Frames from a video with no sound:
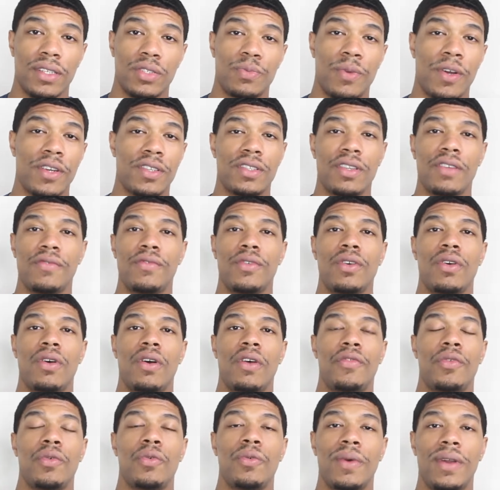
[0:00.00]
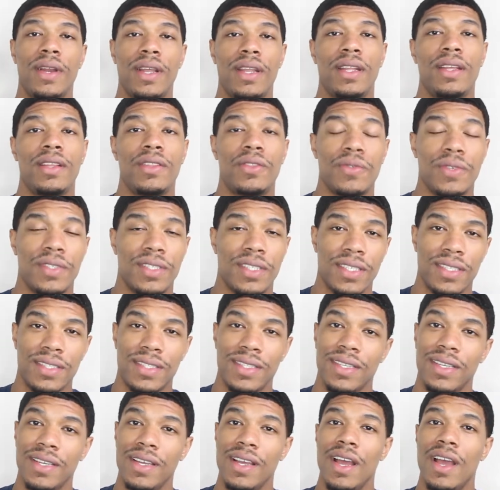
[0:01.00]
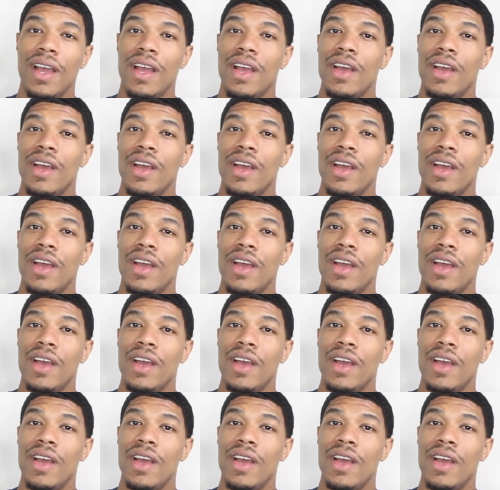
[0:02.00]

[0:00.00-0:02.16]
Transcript: especially if you're going from 180 to 360.